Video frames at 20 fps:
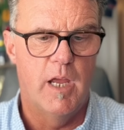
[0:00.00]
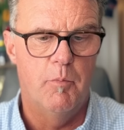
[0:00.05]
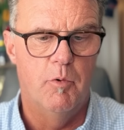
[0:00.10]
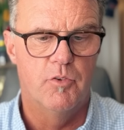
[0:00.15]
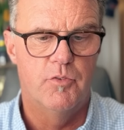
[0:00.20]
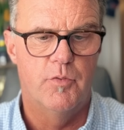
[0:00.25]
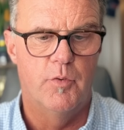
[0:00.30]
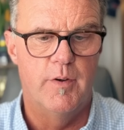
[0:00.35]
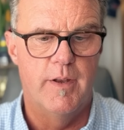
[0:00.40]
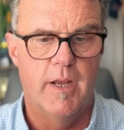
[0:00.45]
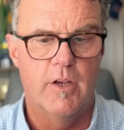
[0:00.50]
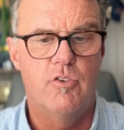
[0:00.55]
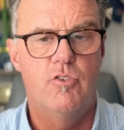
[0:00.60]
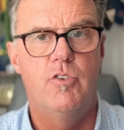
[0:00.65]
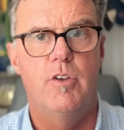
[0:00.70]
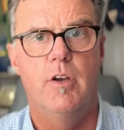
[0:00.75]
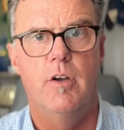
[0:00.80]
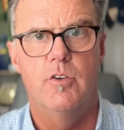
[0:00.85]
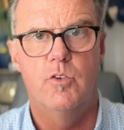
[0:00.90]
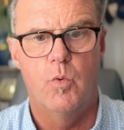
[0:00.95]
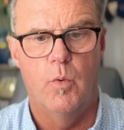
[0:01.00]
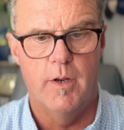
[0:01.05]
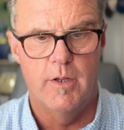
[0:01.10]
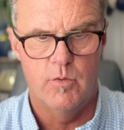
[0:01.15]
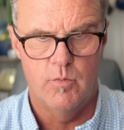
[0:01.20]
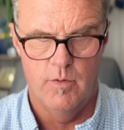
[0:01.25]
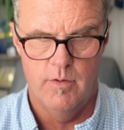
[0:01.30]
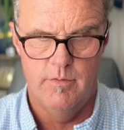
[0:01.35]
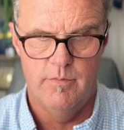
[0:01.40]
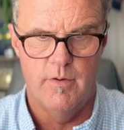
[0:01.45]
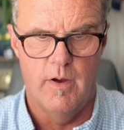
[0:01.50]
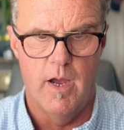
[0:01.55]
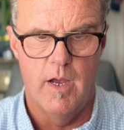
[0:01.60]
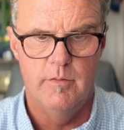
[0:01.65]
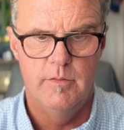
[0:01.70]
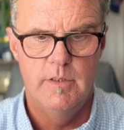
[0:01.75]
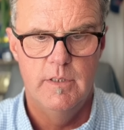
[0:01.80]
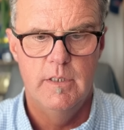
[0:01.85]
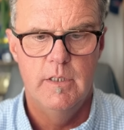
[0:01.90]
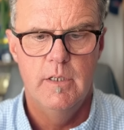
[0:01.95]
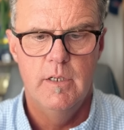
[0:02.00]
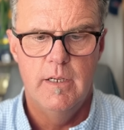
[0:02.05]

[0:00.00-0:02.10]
tables for next year, 2025,